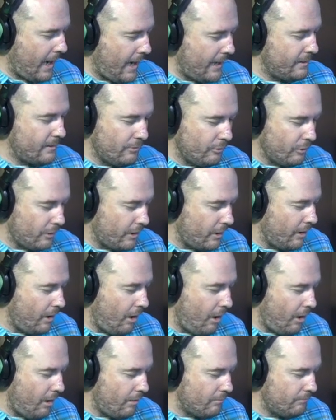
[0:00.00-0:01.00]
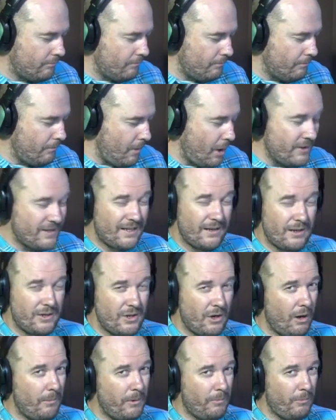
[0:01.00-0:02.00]
look, most of the
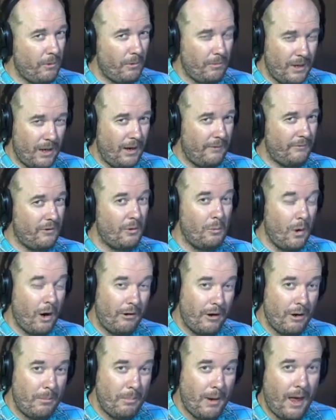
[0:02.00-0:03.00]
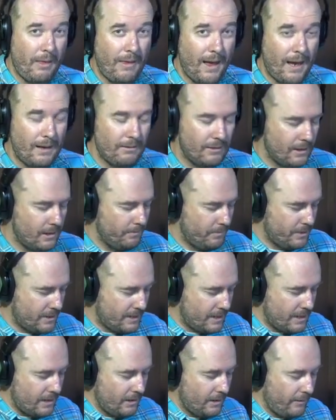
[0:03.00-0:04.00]
time you probably don't have to worry about that,
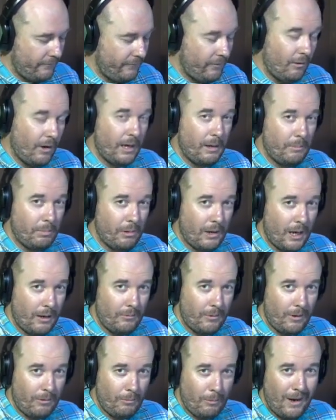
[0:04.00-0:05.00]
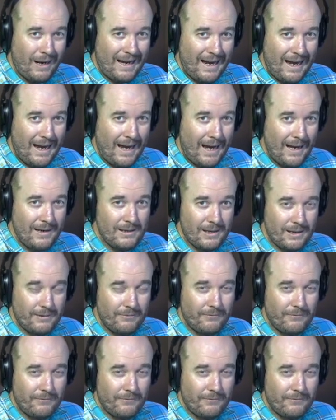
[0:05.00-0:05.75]
particularly if you're only playing with one hand.